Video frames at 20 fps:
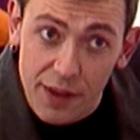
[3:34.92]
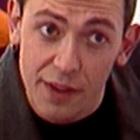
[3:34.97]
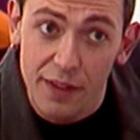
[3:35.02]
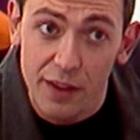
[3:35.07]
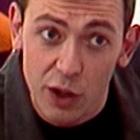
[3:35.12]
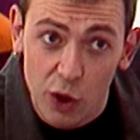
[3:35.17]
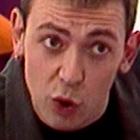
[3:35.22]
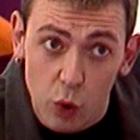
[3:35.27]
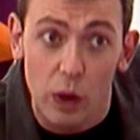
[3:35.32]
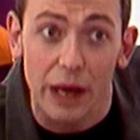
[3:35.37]
to the
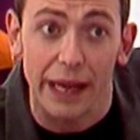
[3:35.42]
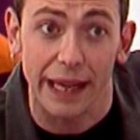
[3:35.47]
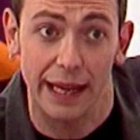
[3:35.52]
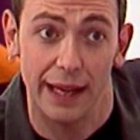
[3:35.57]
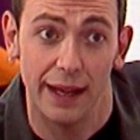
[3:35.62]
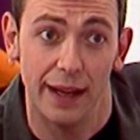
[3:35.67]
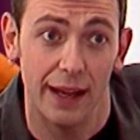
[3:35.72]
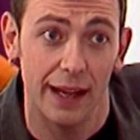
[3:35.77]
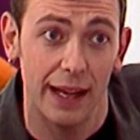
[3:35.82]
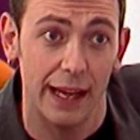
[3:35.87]
quick
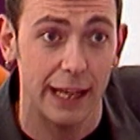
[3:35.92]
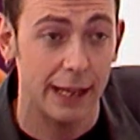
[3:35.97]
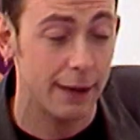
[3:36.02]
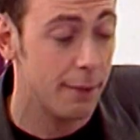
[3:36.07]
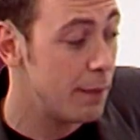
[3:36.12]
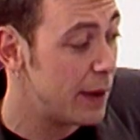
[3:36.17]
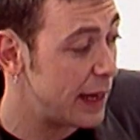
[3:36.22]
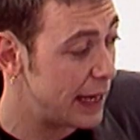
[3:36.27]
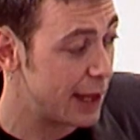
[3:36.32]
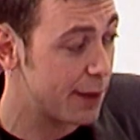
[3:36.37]
in a
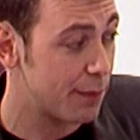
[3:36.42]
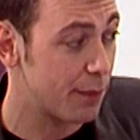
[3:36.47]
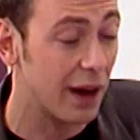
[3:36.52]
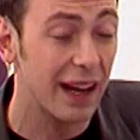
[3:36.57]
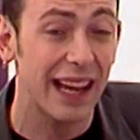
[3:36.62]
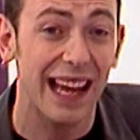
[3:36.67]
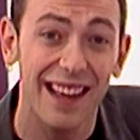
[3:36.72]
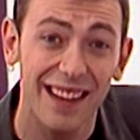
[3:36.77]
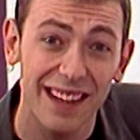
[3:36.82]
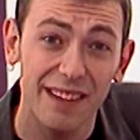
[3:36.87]
minute, but I
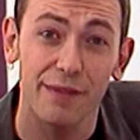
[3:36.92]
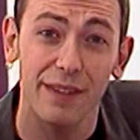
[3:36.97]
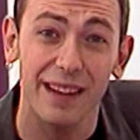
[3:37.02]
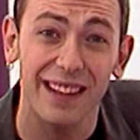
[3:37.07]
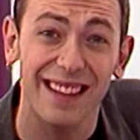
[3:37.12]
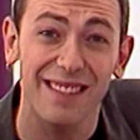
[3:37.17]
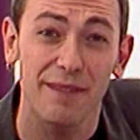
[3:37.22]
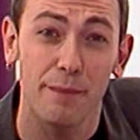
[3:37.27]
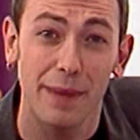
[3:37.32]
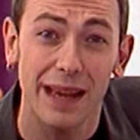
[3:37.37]
can, in fact,
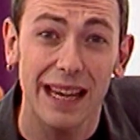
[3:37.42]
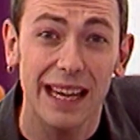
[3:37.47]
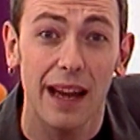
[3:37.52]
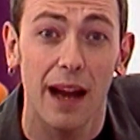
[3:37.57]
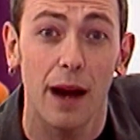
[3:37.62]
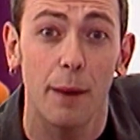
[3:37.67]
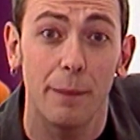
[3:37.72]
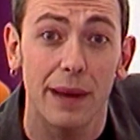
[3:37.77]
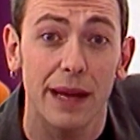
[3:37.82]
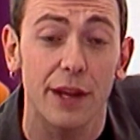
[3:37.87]
make
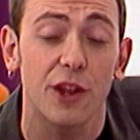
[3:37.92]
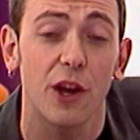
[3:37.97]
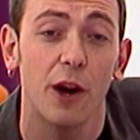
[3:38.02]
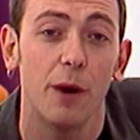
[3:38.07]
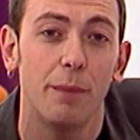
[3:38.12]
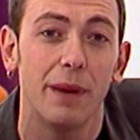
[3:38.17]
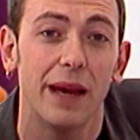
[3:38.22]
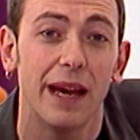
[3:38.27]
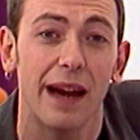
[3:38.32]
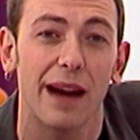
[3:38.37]
a picture
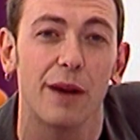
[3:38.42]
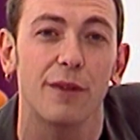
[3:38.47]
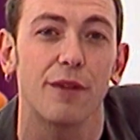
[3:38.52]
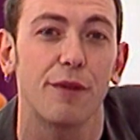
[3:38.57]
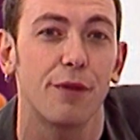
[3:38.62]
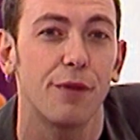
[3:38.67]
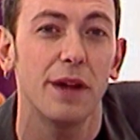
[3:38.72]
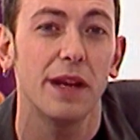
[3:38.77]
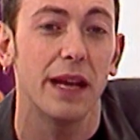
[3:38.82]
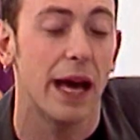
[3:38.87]
appear out of
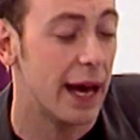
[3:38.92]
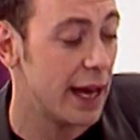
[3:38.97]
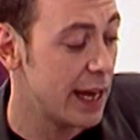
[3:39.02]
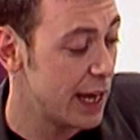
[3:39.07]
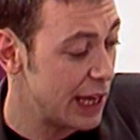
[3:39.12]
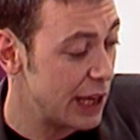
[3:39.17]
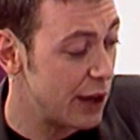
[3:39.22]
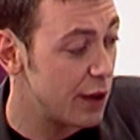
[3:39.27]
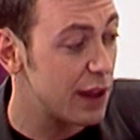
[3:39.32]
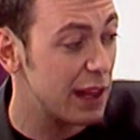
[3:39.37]
thin air
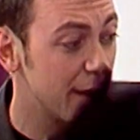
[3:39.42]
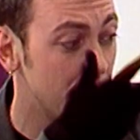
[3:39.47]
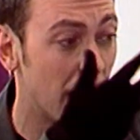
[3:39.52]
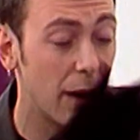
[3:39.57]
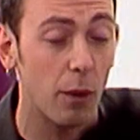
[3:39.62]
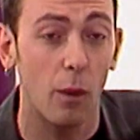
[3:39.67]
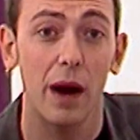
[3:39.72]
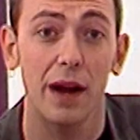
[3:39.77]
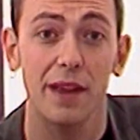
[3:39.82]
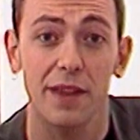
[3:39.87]
using my
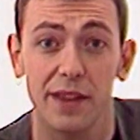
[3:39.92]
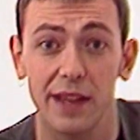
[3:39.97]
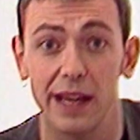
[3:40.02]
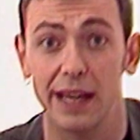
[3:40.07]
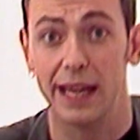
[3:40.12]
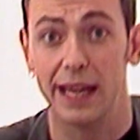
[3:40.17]
white stick